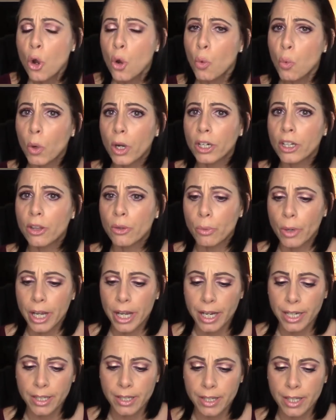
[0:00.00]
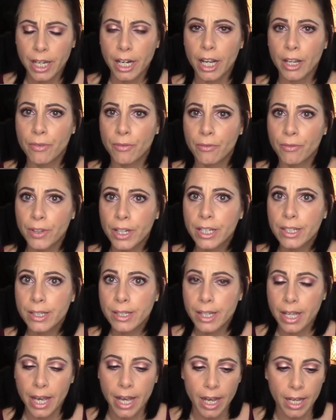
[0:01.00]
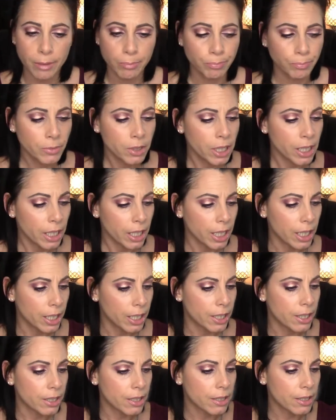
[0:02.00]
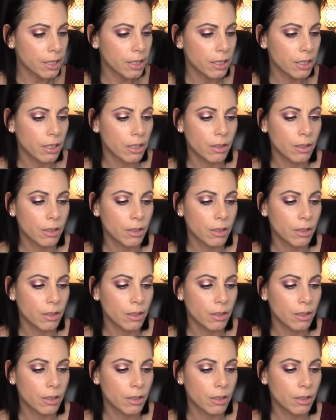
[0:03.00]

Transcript: one of the ways that I fix that is